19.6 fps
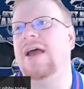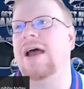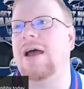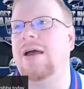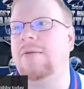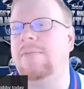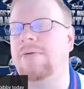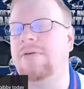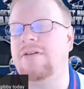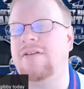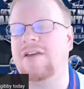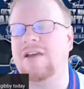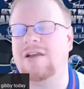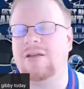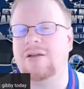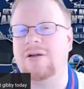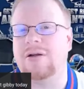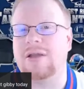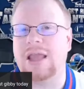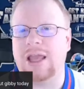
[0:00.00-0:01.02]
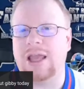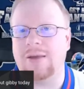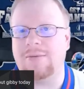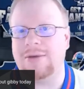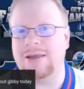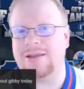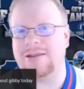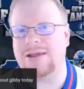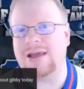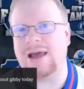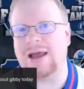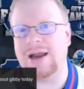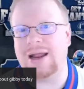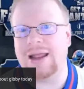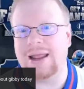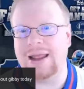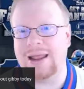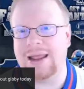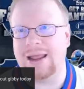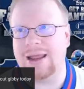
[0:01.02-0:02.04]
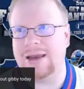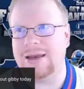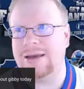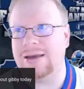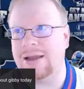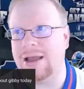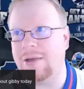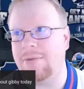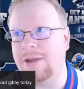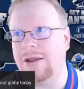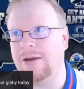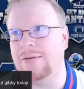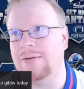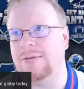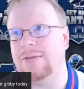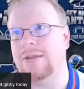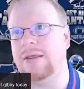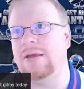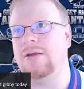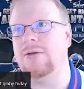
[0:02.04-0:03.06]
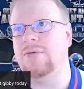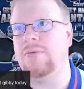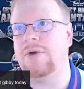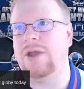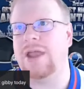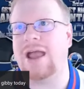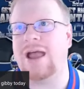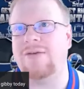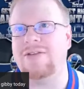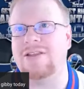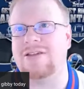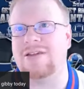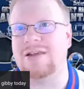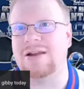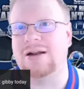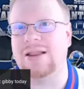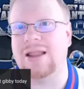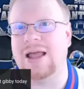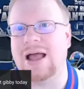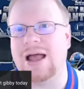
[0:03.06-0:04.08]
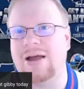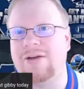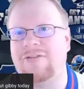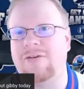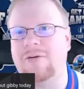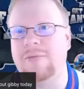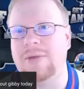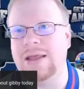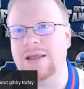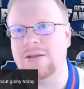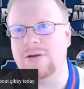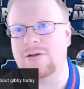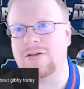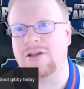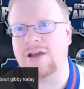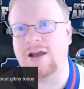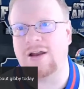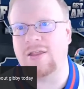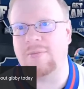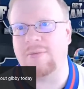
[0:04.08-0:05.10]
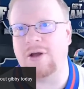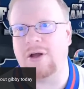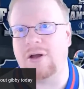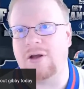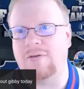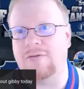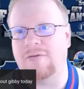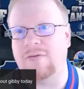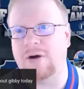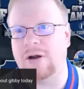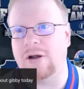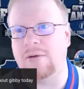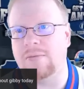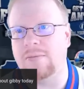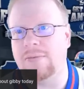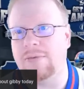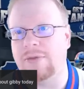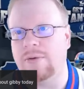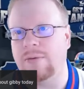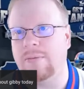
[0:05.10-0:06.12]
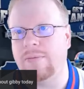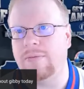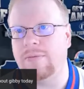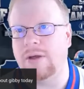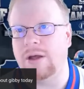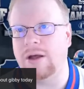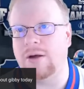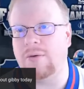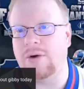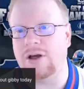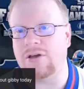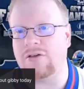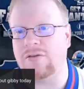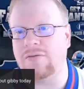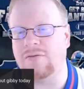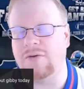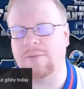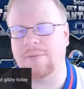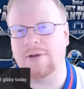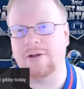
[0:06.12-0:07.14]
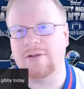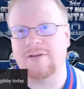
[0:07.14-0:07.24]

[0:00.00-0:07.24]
that particular game gets out of hand, I mean, we haven't seen a lot from either side of the ball from the Washington football